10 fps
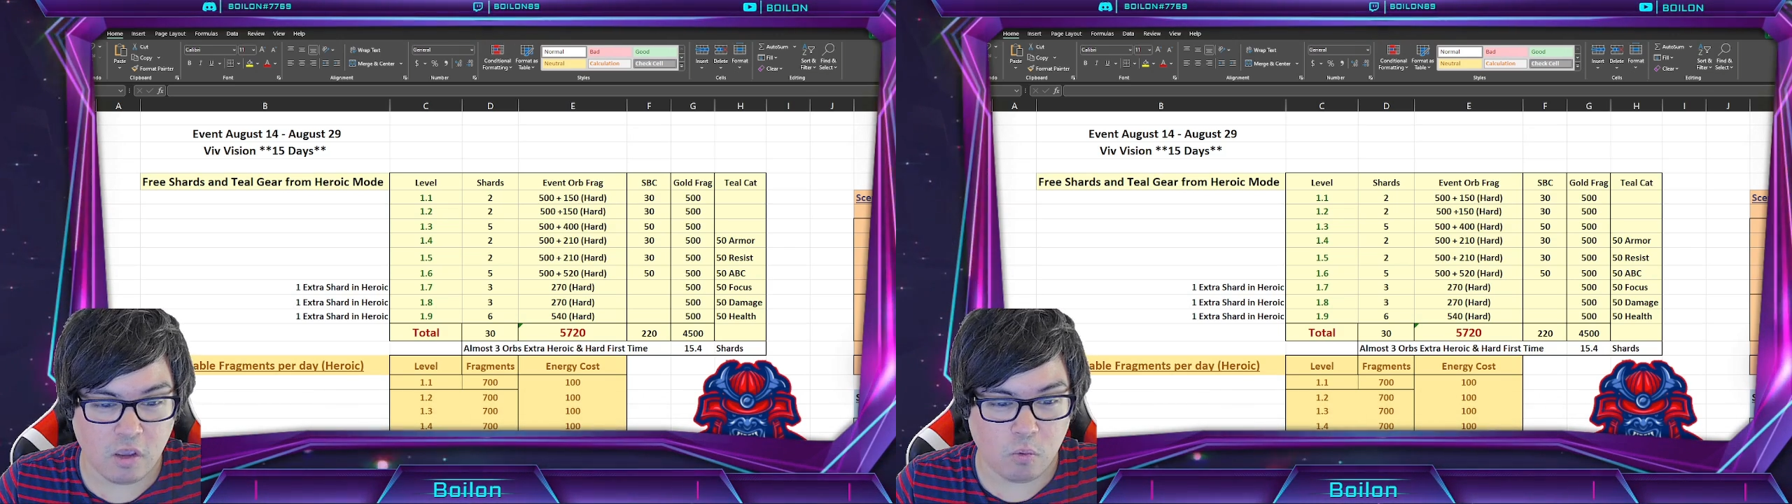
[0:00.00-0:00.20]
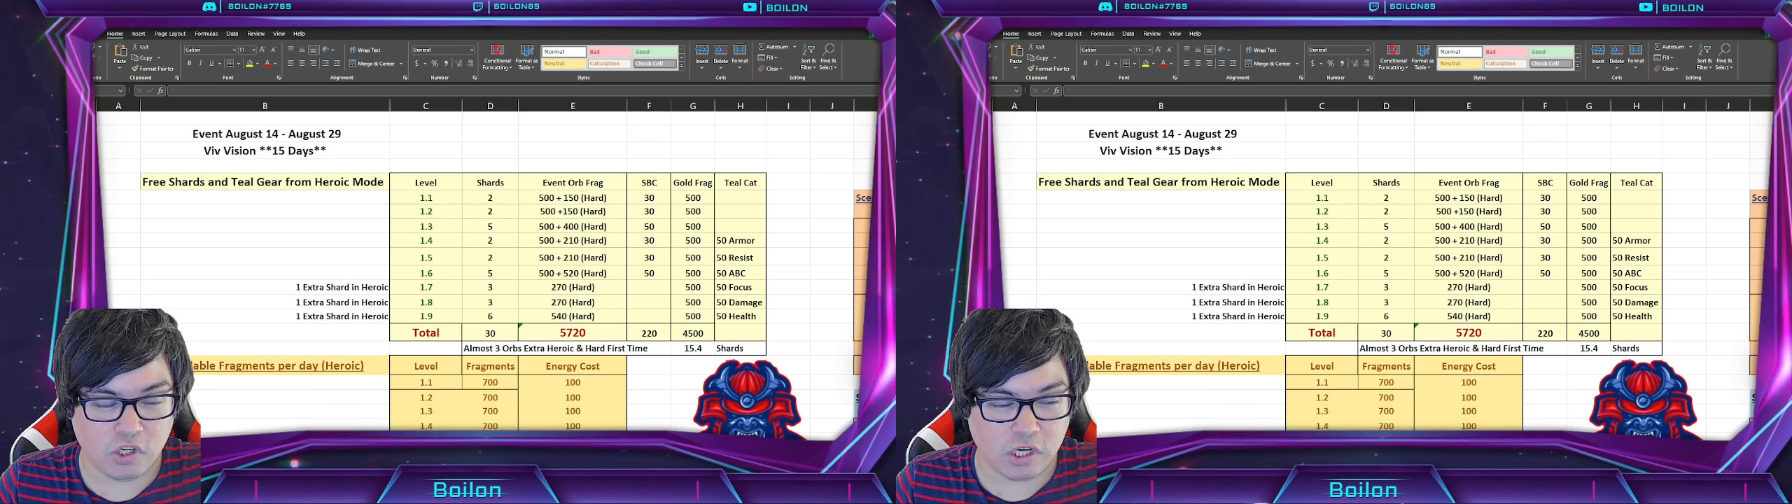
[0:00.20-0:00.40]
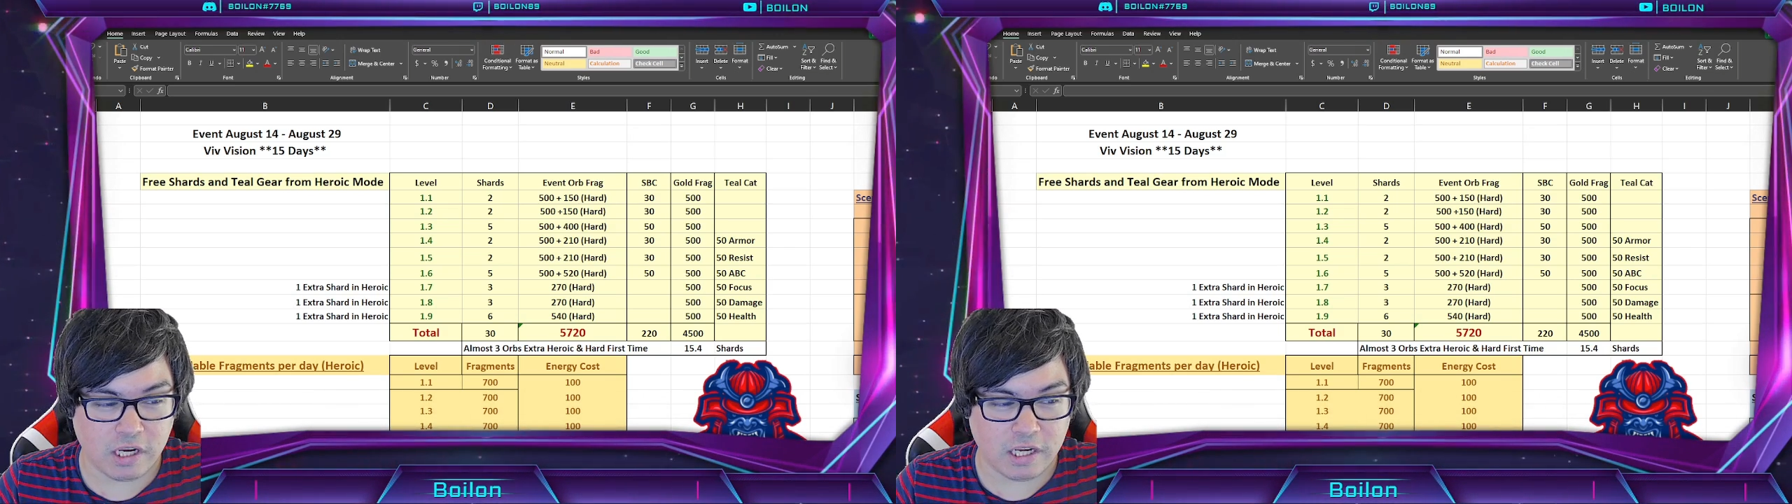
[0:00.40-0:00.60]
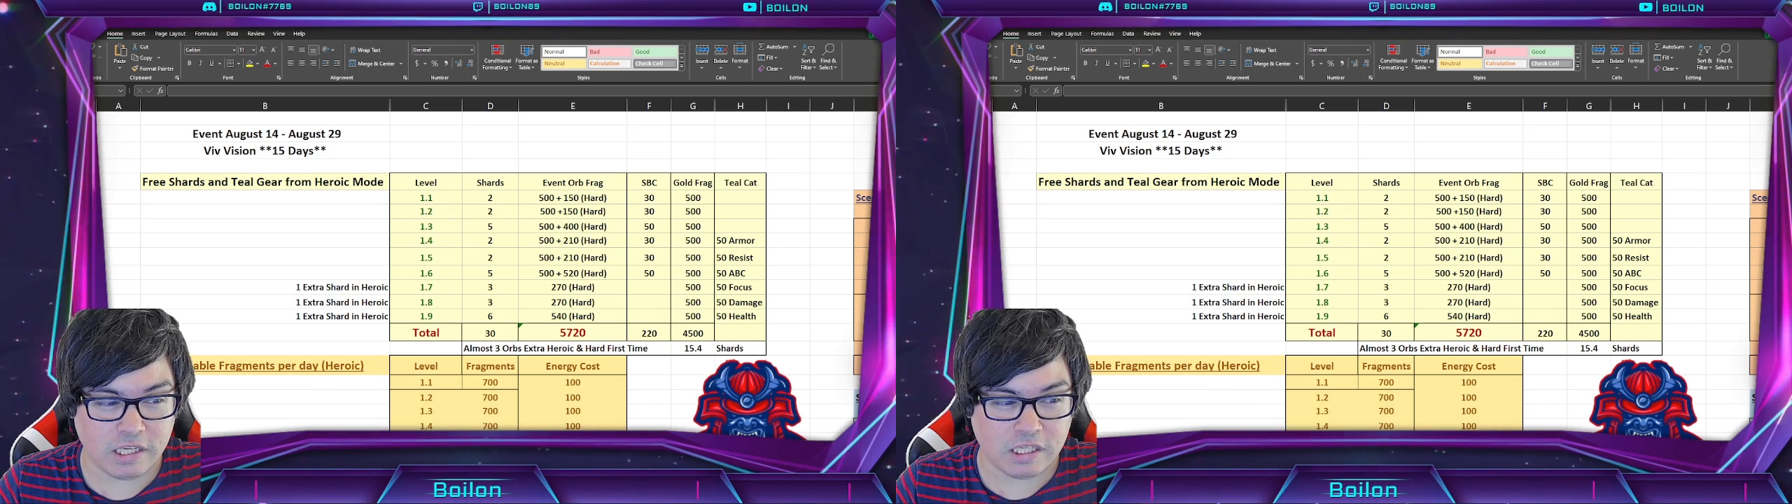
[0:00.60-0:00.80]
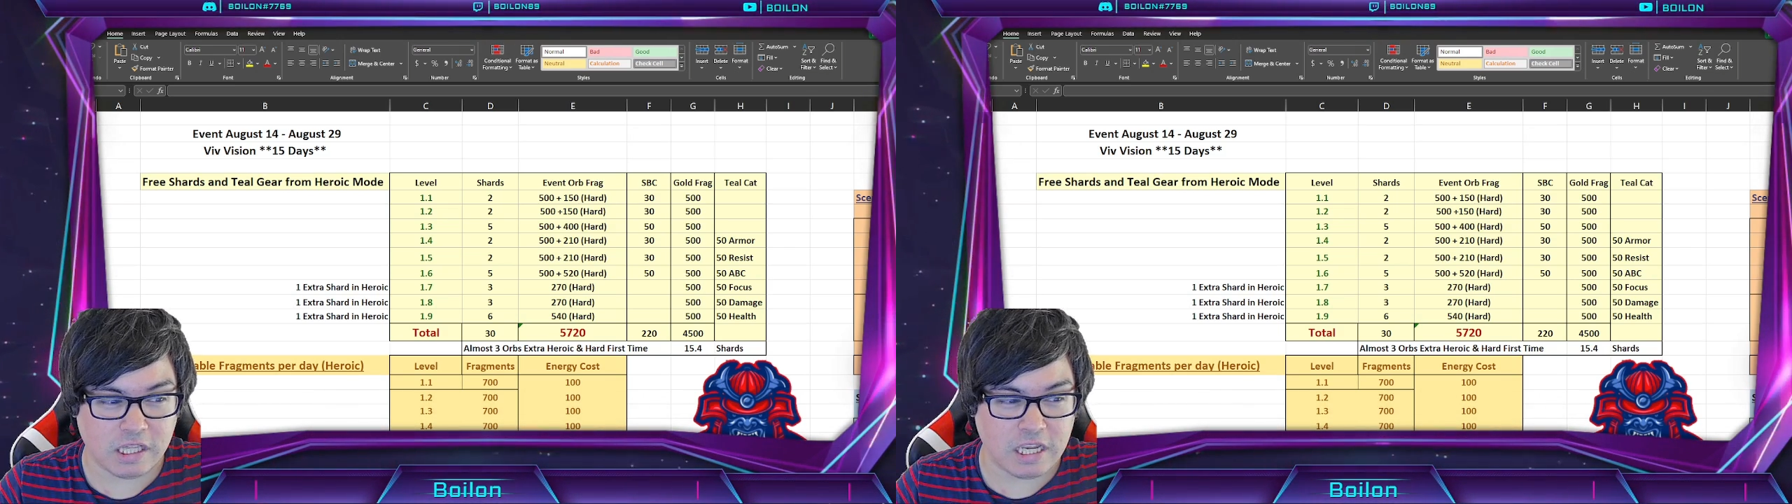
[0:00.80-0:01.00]
which
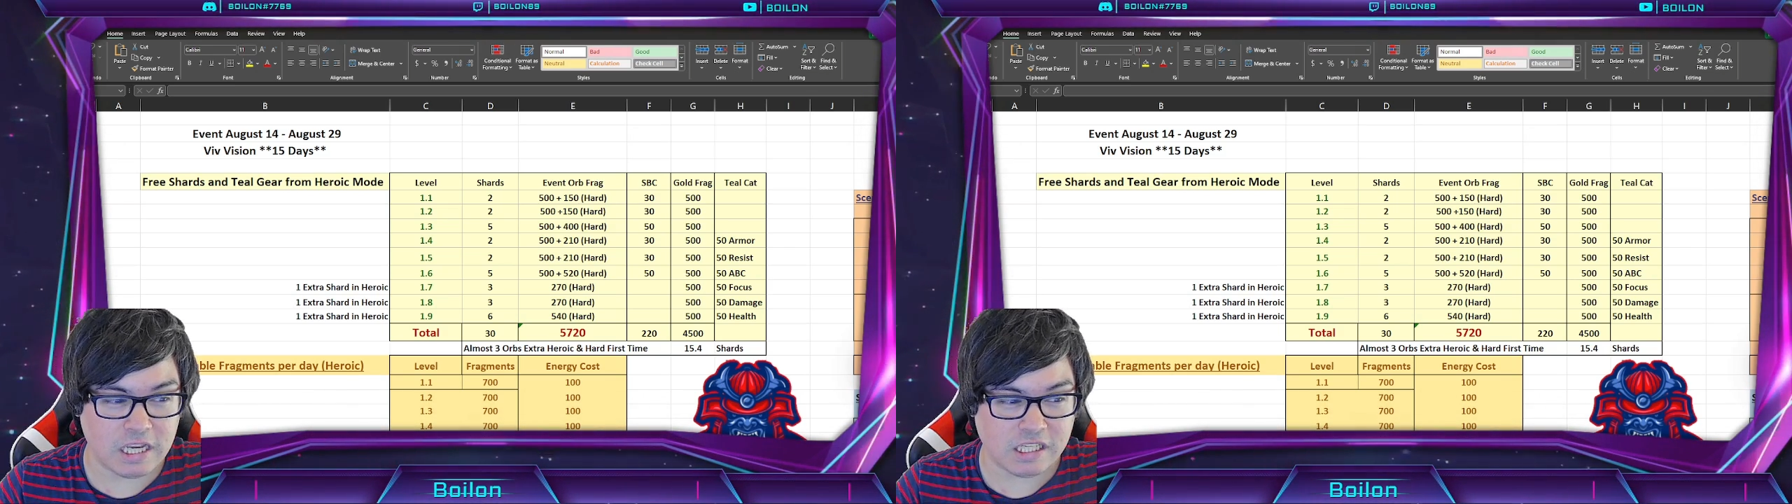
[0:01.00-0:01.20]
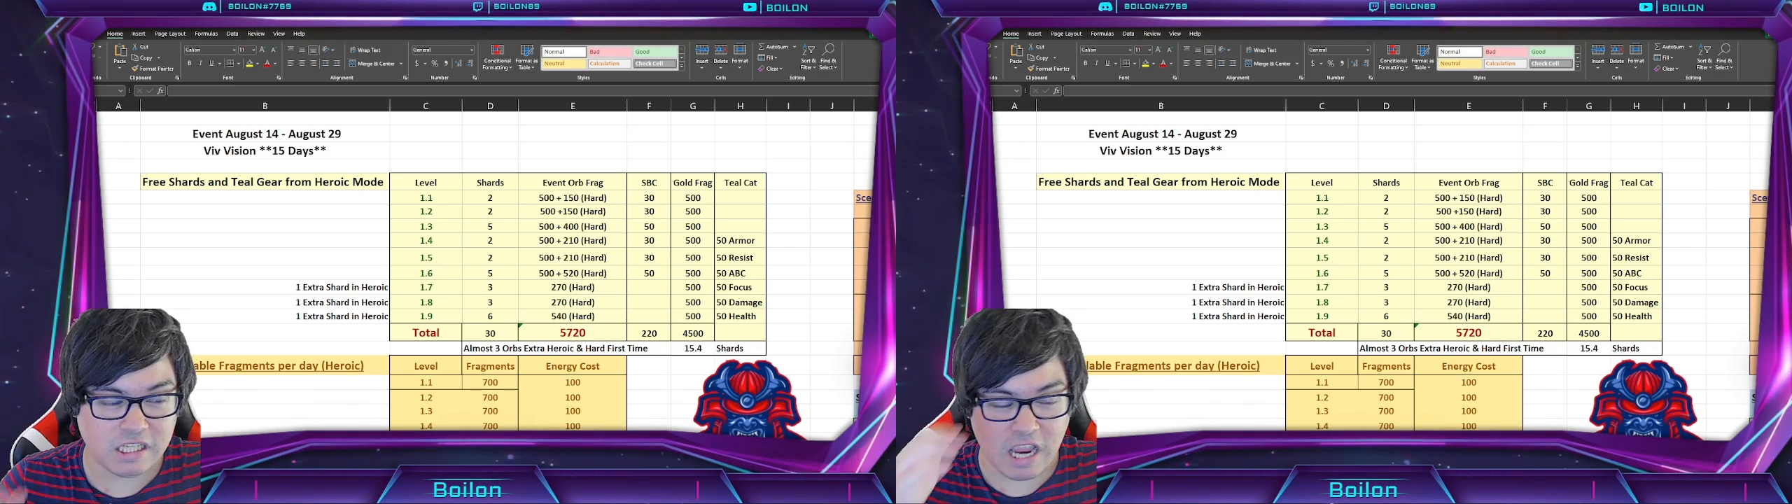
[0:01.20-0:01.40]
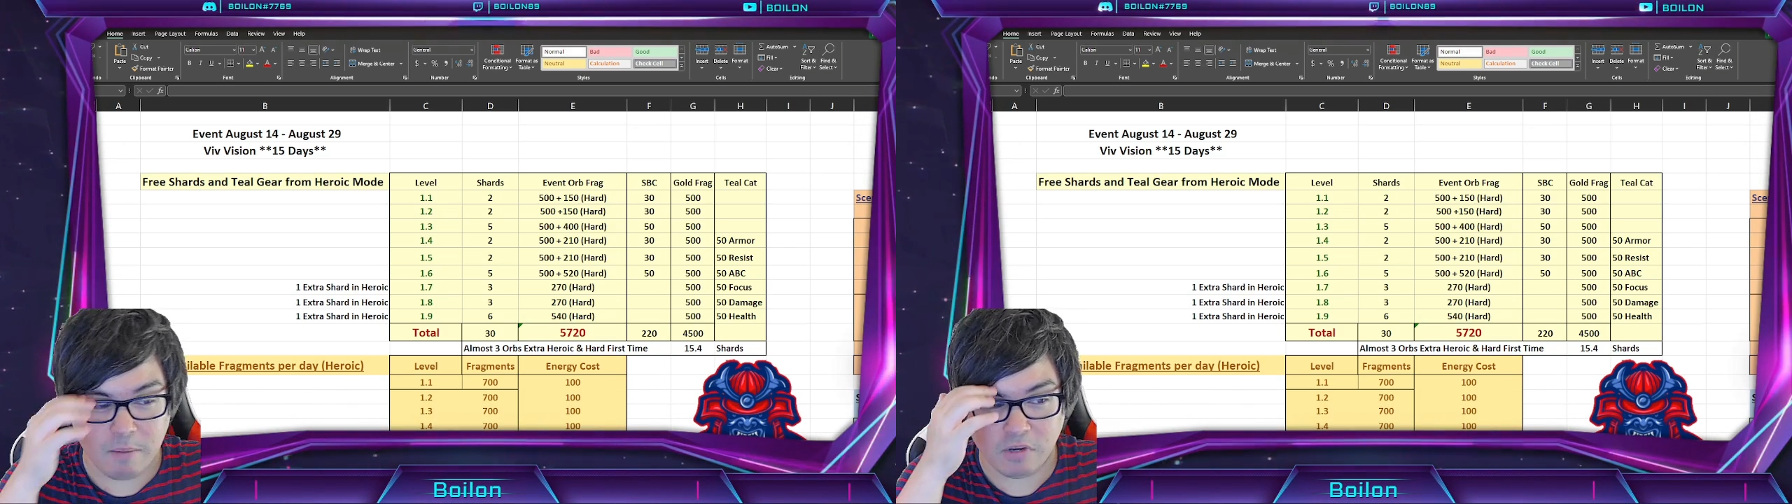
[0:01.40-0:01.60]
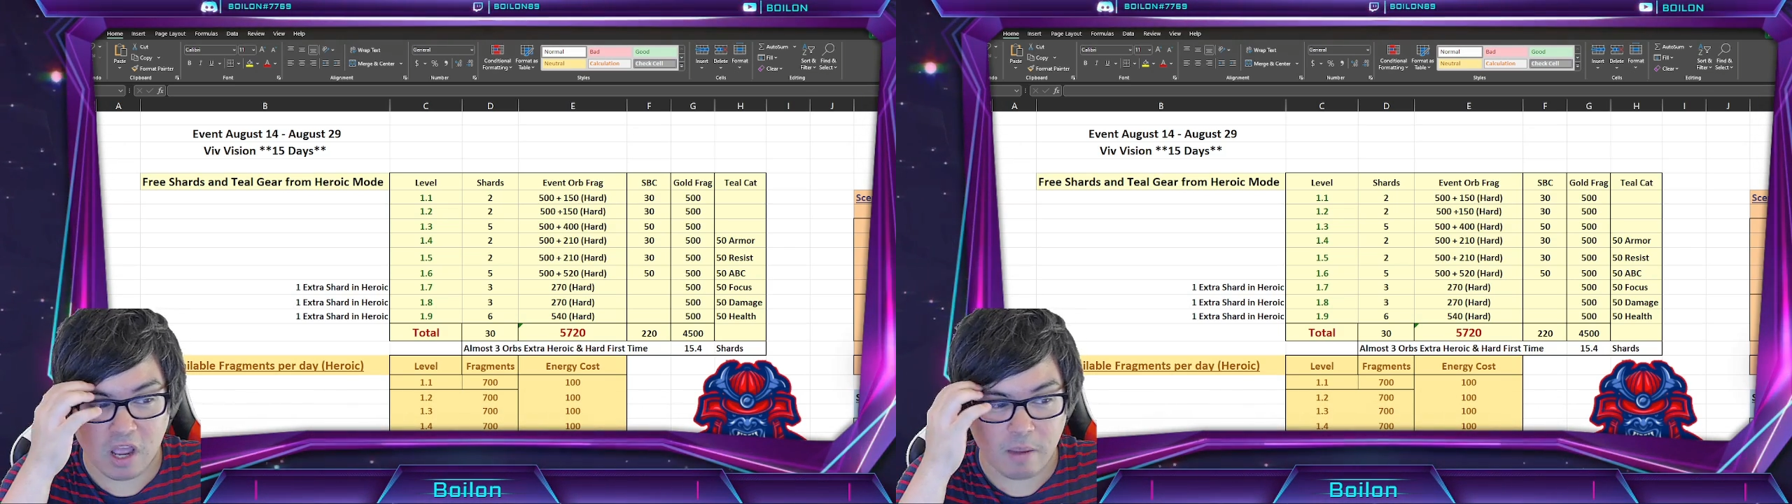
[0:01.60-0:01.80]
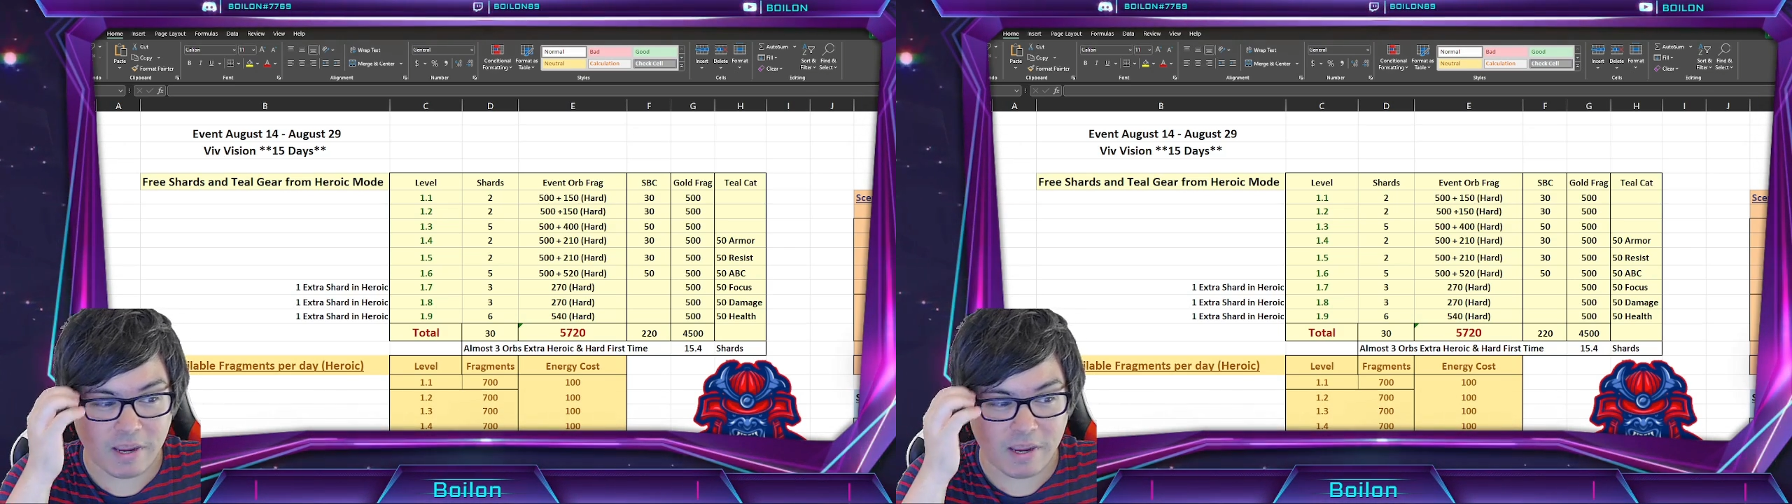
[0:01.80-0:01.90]
is the same time